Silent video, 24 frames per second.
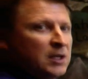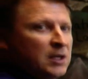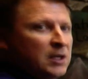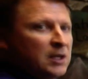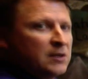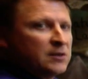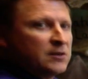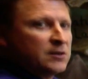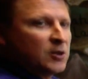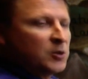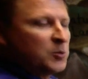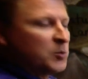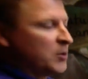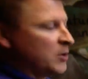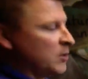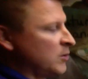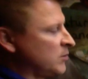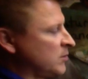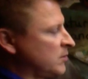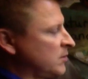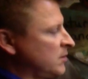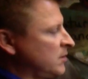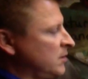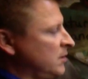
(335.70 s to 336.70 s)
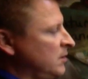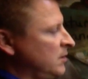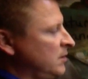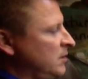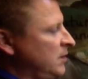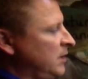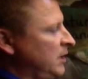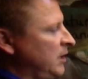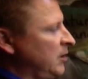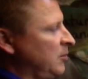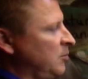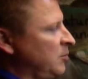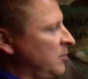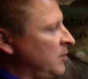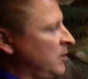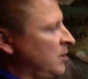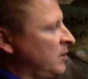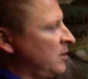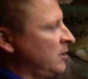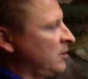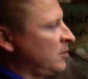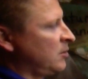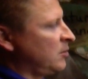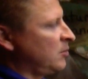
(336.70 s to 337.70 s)
it's almost 10
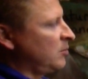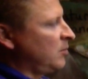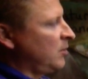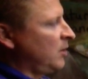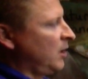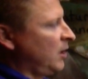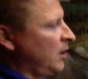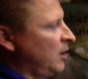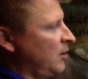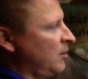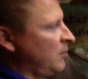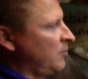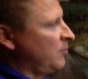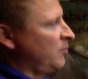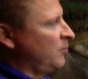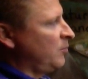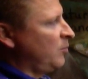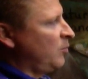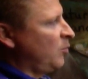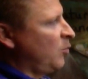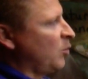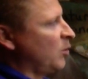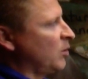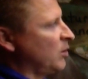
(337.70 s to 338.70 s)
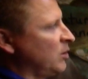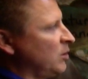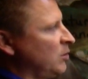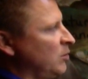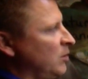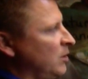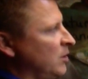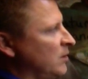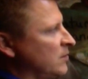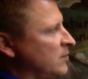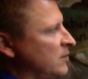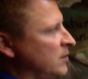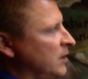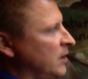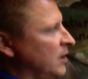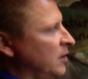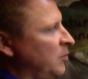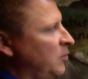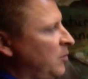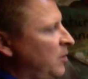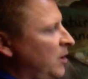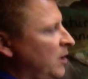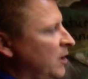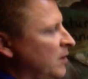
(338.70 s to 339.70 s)
more units than it
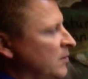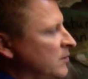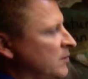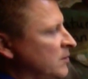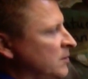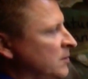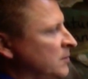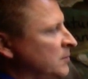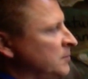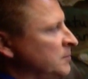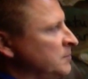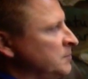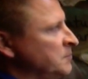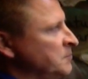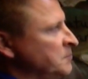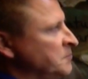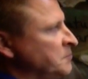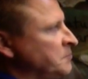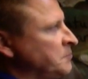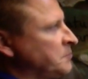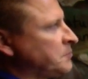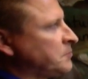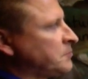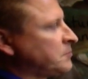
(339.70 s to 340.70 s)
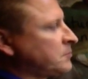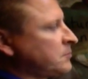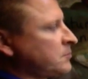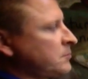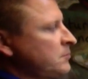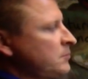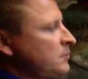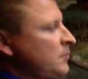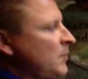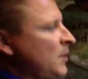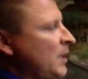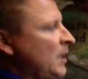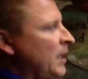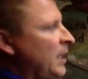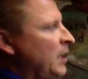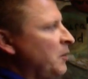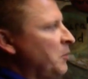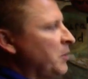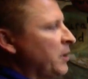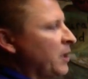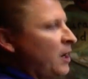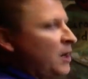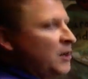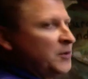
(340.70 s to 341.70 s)
was. And
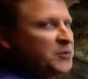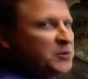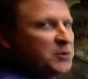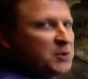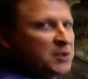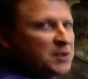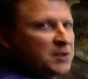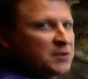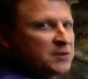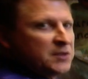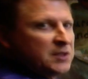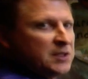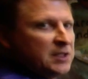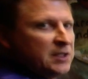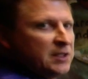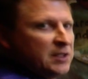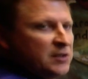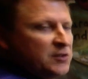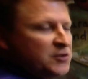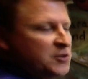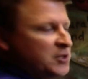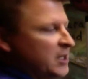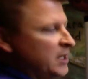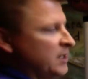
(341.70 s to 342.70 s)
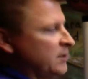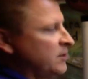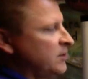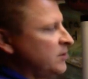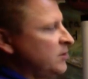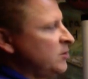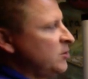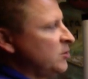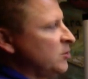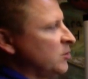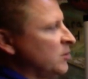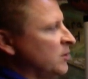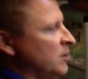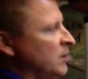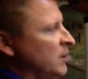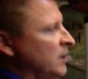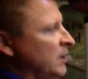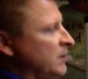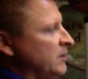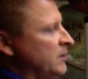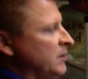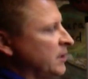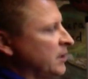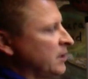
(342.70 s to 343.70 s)
we also can see that J2
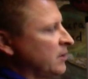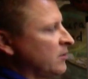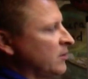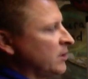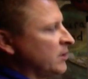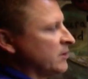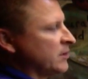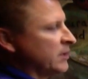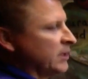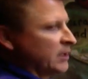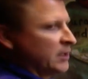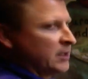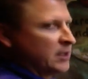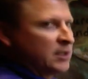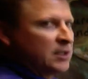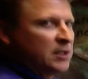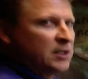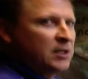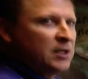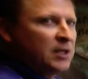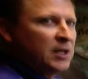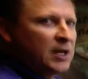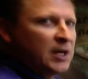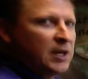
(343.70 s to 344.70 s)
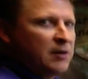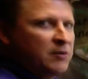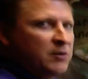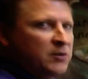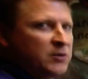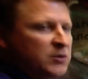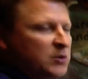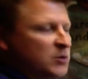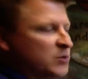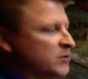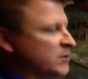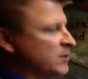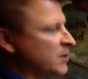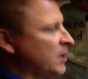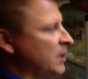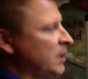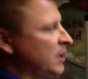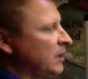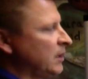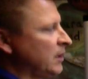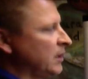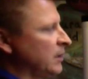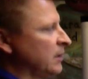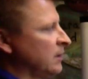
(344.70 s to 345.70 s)
is increasing ever so
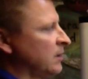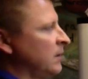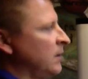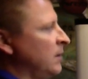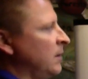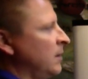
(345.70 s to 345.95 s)
slightly,